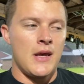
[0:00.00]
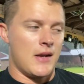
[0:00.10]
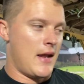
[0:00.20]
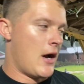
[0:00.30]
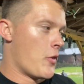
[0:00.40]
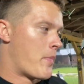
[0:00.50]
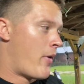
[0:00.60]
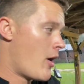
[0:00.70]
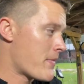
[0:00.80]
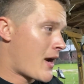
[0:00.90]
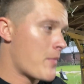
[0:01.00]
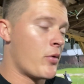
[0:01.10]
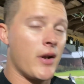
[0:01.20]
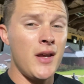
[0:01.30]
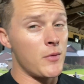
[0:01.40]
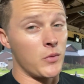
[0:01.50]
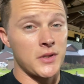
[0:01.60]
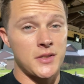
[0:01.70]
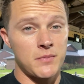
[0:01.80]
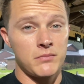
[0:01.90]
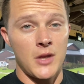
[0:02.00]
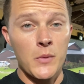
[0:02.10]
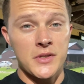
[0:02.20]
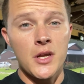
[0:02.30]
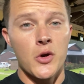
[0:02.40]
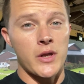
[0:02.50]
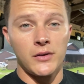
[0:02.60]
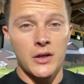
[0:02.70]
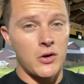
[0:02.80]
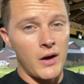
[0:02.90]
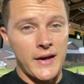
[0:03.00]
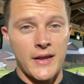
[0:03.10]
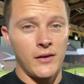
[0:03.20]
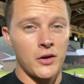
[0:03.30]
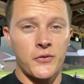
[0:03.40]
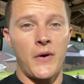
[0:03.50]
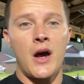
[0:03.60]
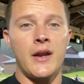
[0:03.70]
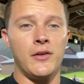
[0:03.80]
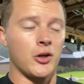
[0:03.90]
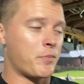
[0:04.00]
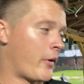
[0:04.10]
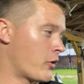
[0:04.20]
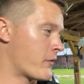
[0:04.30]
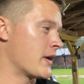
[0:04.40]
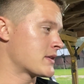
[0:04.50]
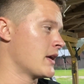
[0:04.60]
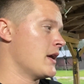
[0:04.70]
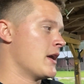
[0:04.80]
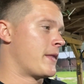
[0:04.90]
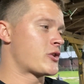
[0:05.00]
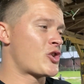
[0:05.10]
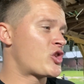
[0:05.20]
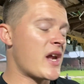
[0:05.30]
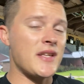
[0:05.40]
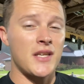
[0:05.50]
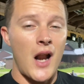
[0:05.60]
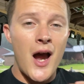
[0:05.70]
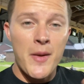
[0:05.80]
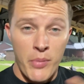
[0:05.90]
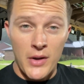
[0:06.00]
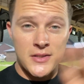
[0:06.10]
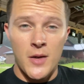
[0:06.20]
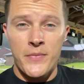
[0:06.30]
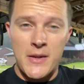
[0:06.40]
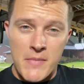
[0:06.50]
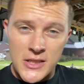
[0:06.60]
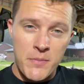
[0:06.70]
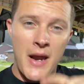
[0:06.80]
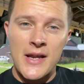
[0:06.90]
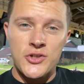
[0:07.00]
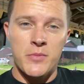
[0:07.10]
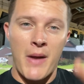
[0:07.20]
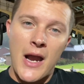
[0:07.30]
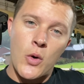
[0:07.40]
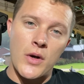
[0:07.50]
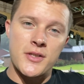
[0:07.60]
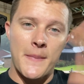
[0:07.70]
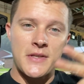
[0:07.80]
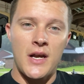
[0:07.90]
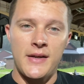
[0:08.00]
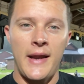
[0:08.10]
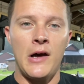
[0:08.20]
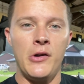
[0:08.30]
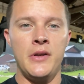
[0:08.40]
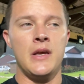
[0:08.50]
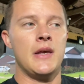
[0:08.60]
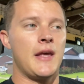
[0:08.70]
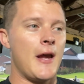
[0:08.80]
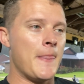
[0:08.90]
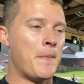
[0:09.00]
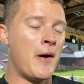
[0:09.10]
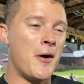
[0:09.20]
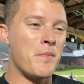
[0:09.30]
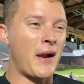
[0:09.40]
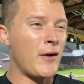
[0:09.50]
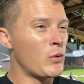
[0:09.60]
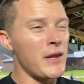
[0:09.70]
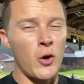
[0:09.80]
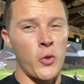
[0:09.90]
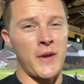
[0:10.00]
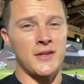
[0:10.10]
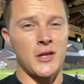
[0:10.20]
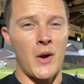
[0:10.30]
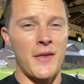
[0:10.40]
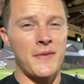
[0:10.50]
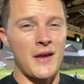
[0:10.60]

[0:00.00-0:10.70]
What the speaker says: Now, the pump that I put in was new. It looked great. It looked fine. It looked perfect. There's a chance that I put something mismatched backwards, upside down in the pump, but I really don't think so. I'm